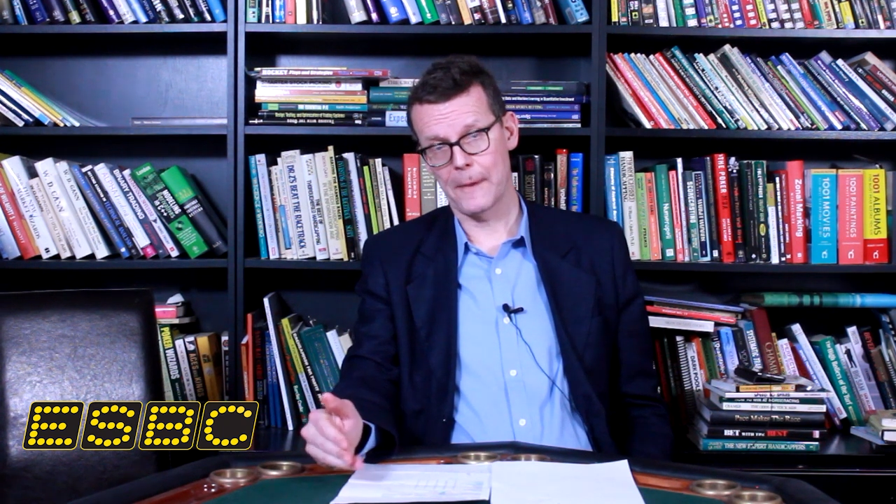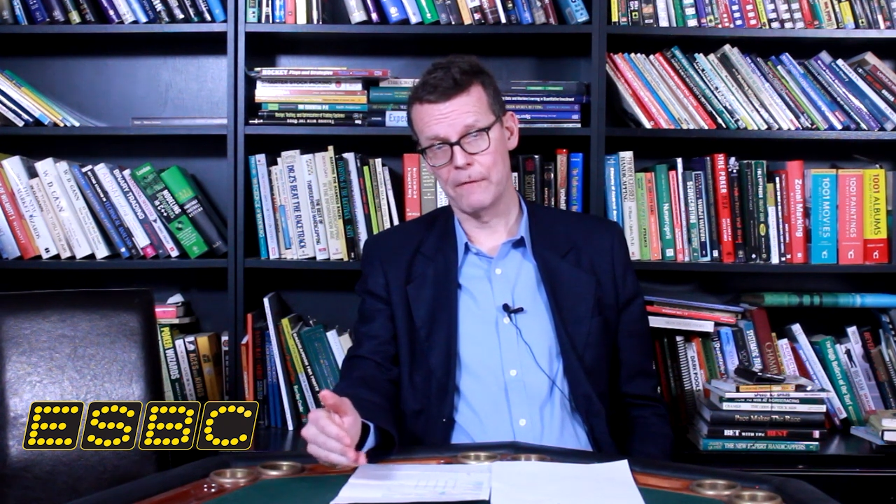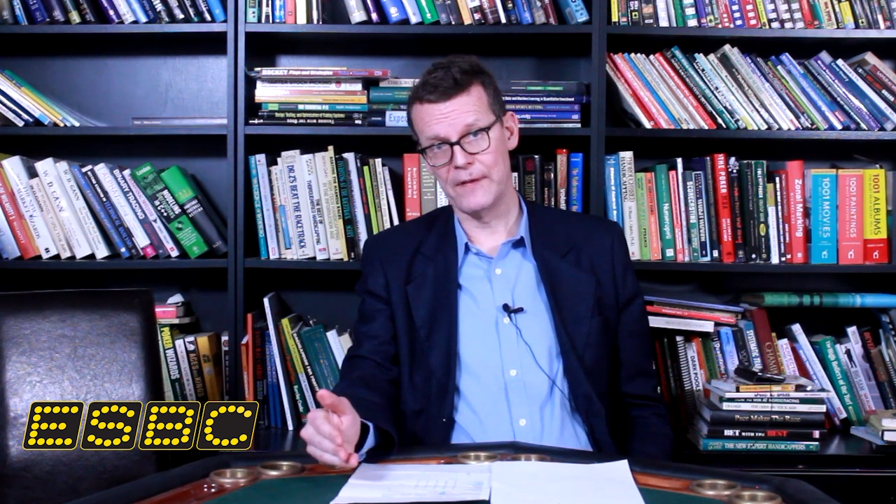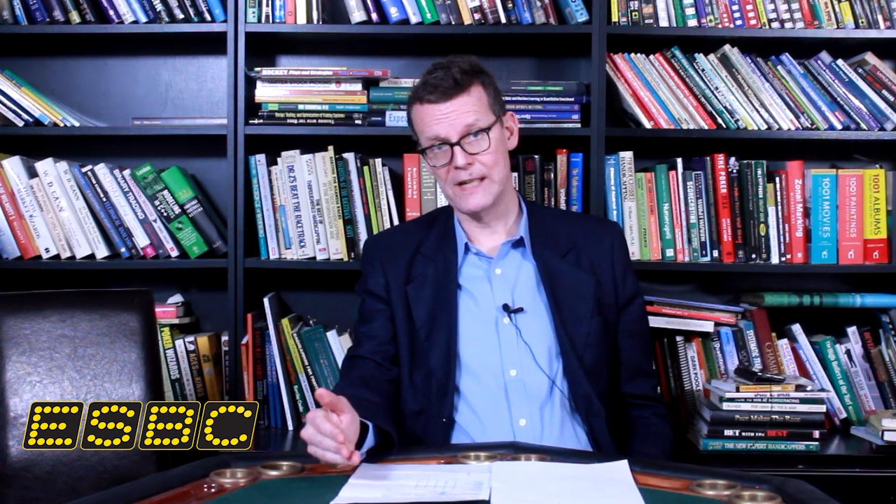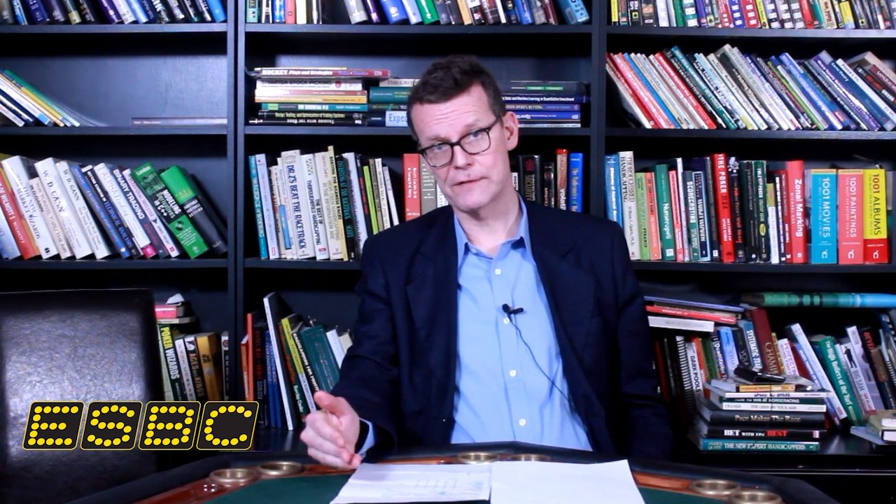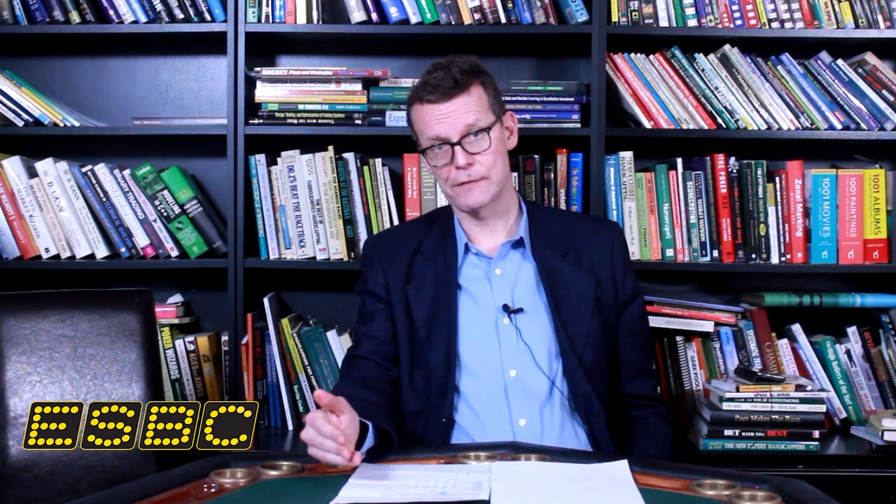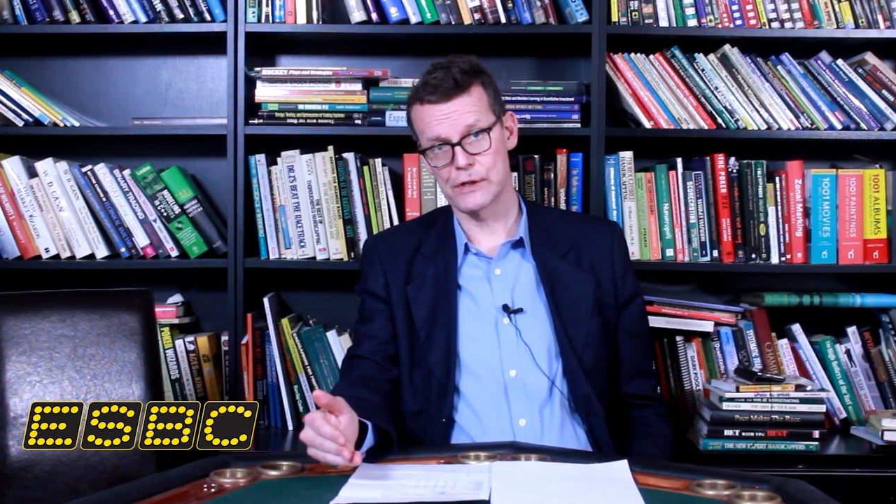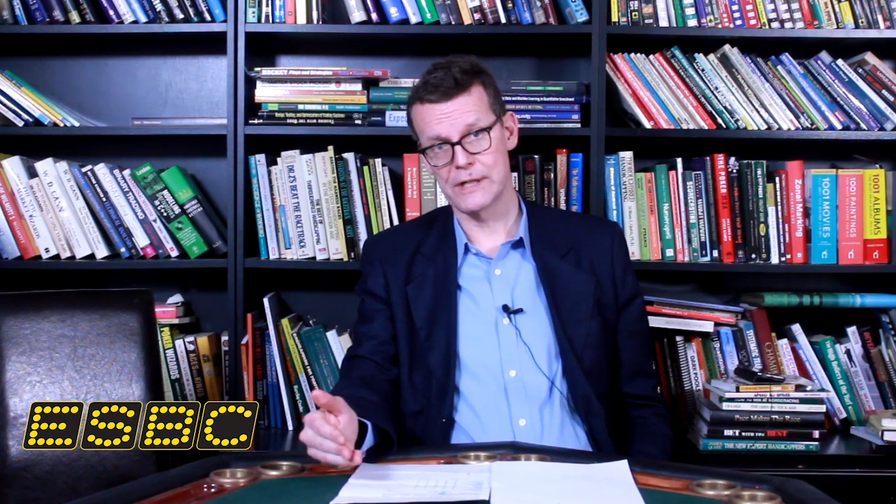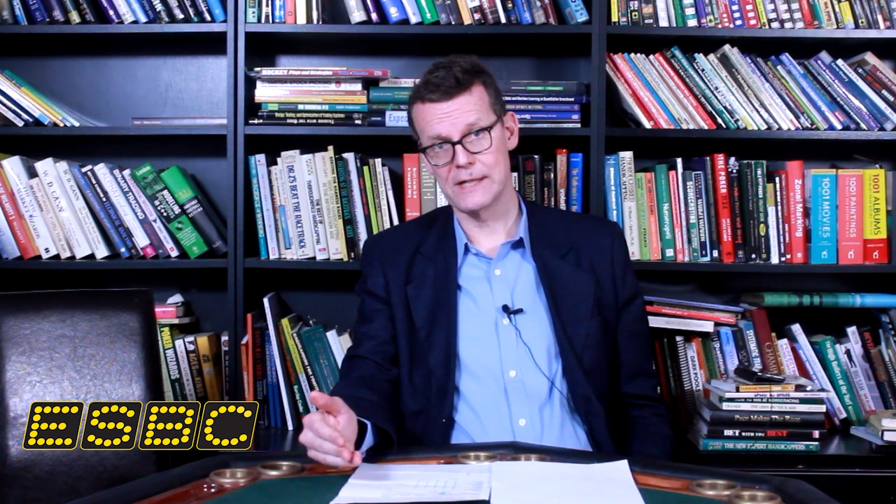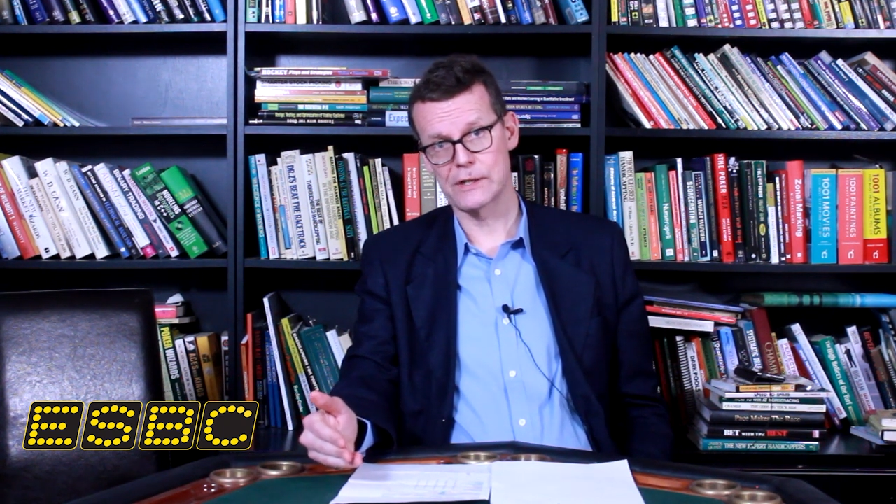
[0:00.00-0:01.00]
finish the
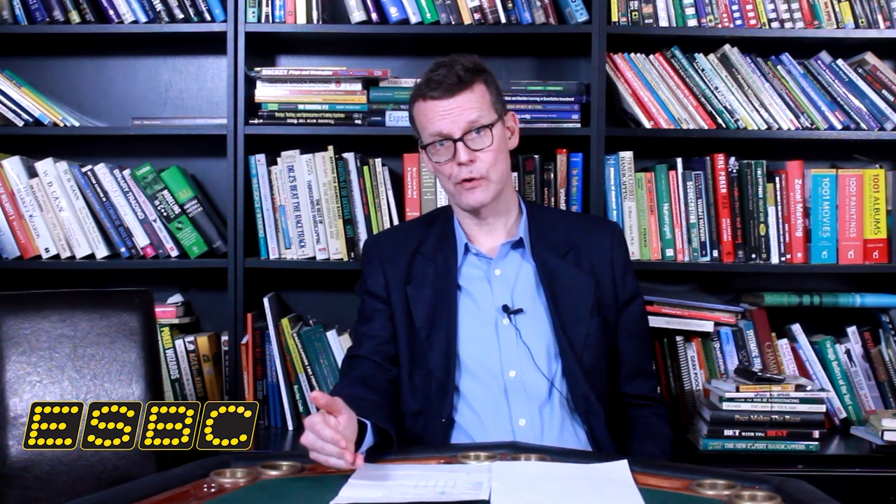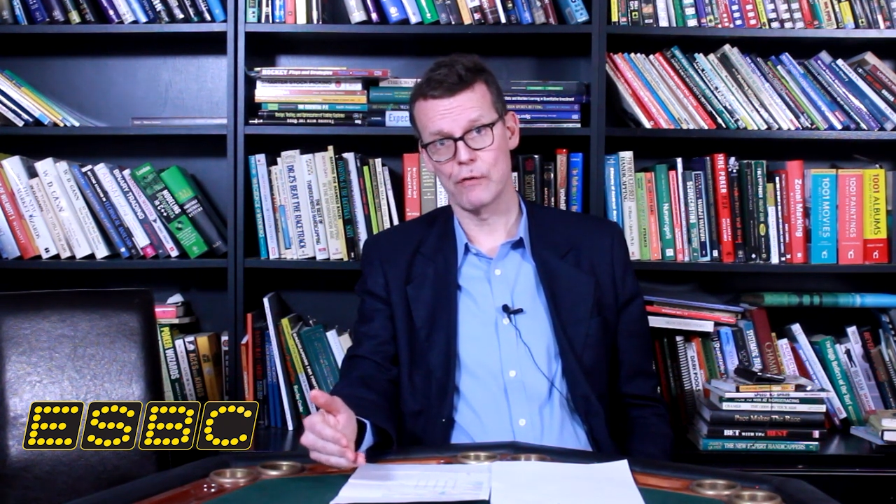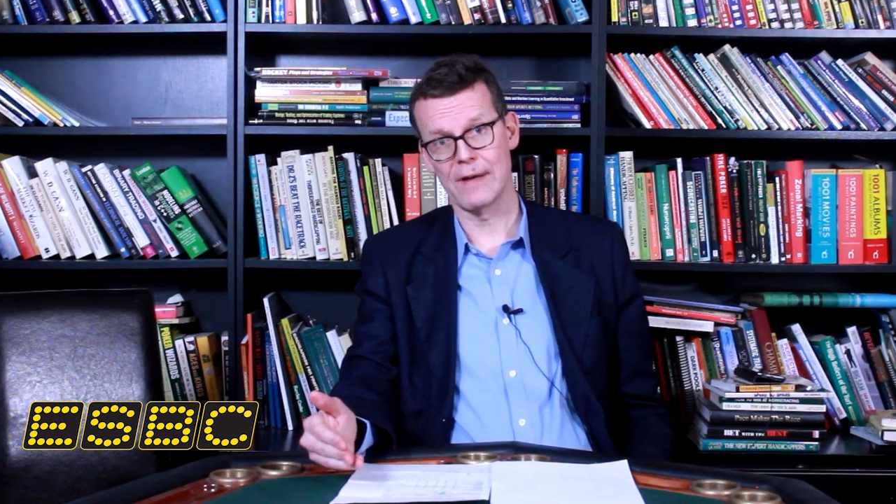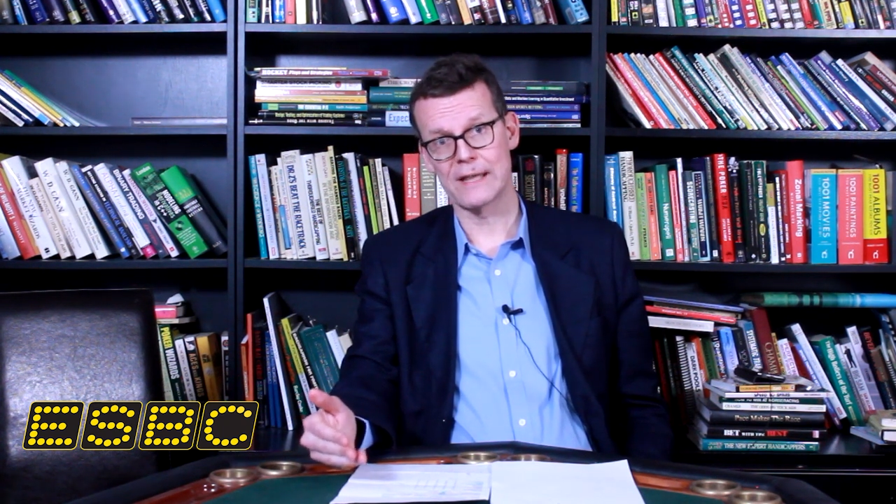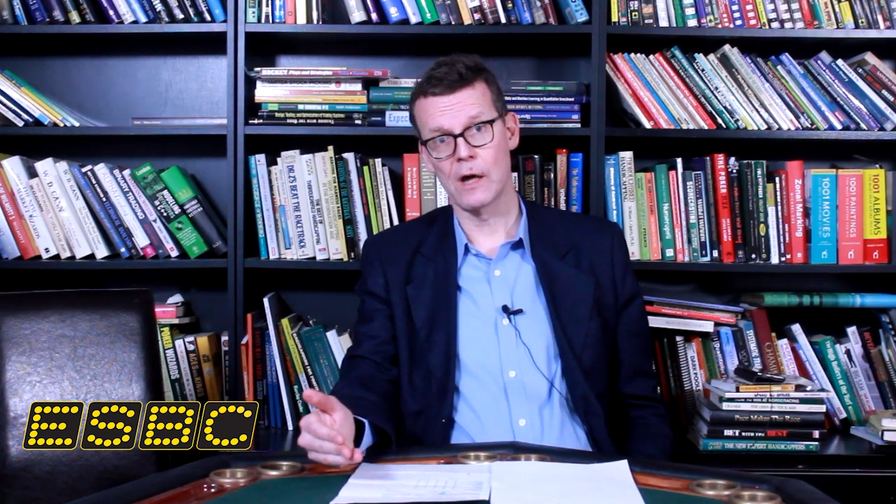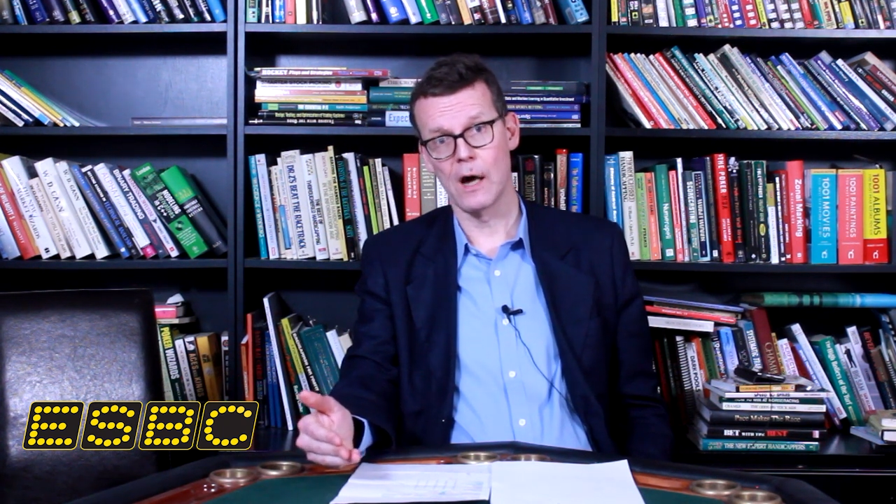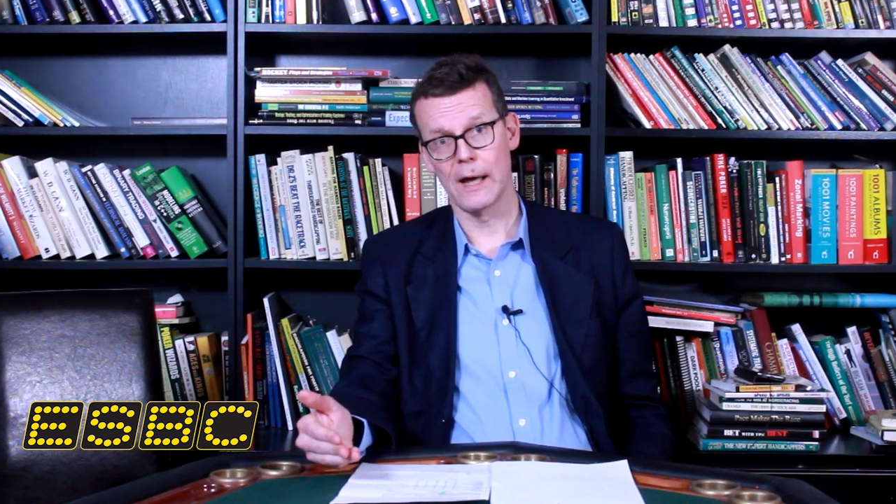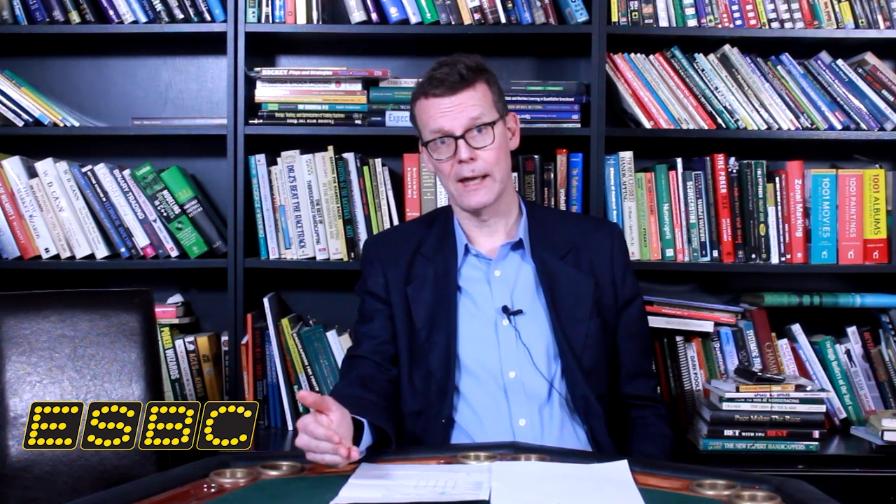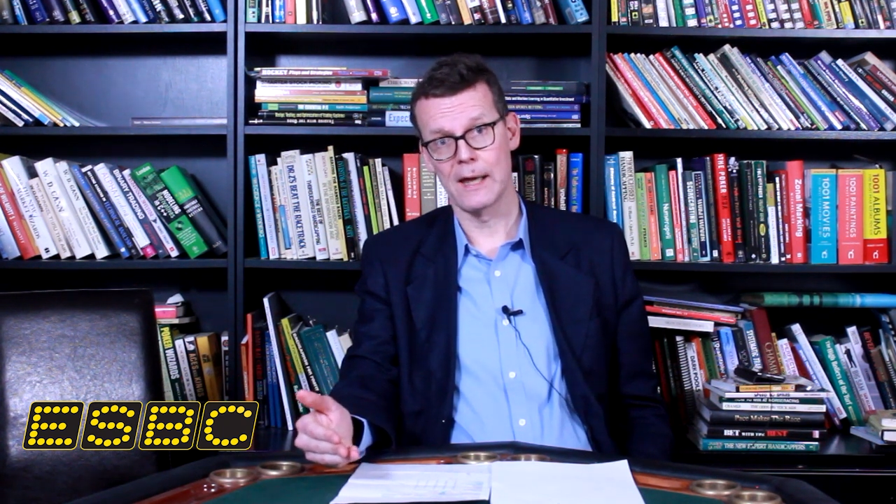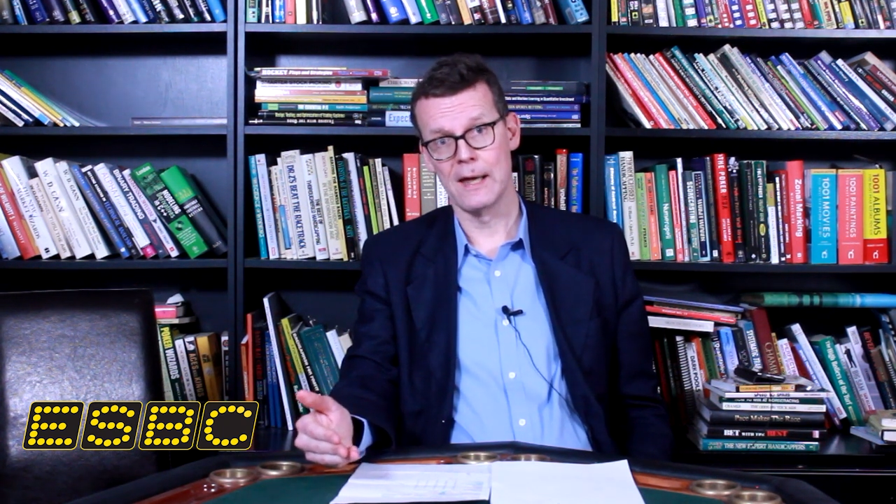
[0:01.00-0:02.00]
season that
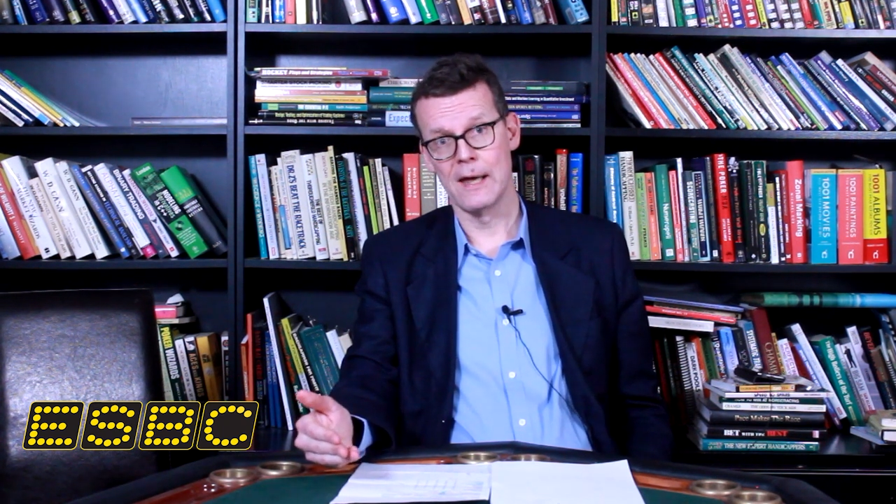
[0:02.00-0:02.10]
high